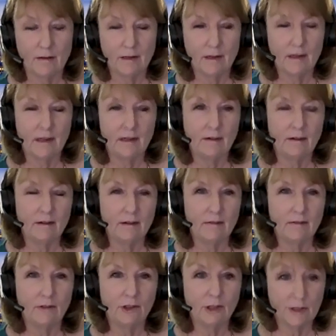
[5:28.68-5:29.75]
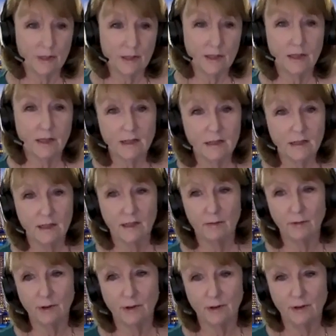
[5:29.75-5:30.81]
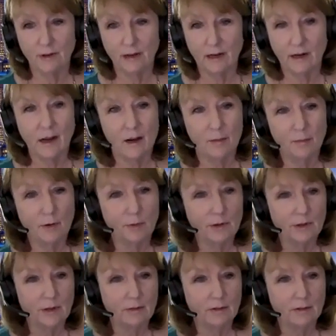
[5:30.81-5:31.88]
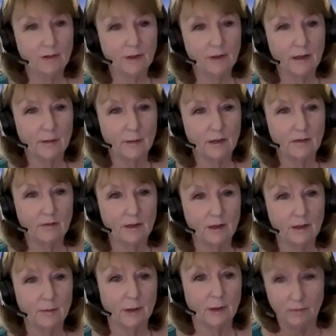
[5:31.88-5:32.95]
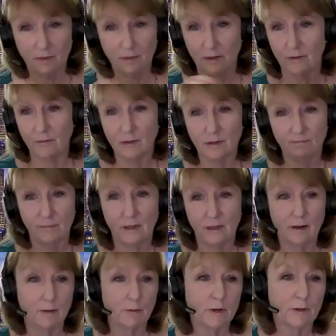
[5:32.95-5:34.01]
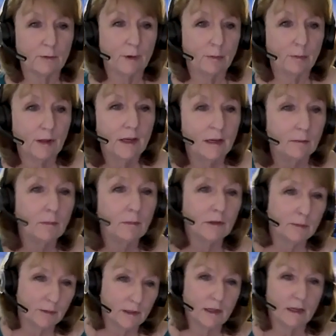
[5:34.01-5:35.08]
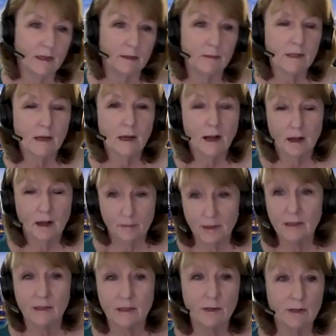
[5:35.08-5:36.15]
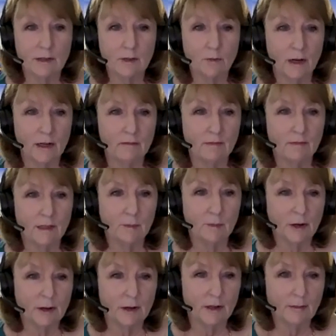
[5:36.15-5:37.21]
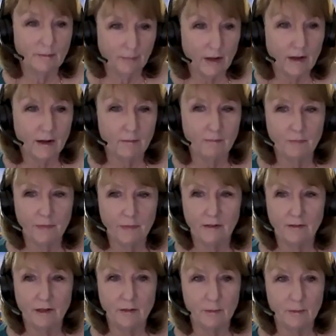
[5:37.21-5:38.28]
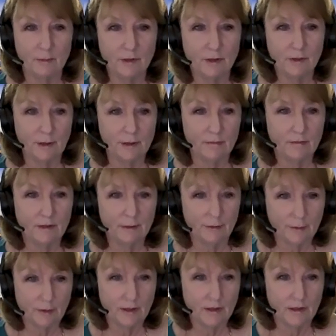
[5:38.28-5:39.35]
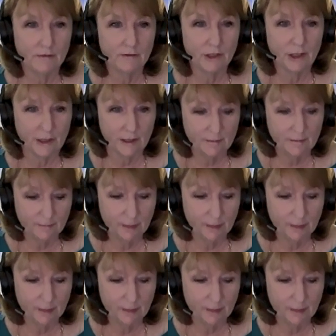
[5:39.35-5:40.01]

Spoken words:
in just cities that were at a comparable level of economic development. In other words, replicate it multiple times, because there is a wide disparity in development between different parts of China.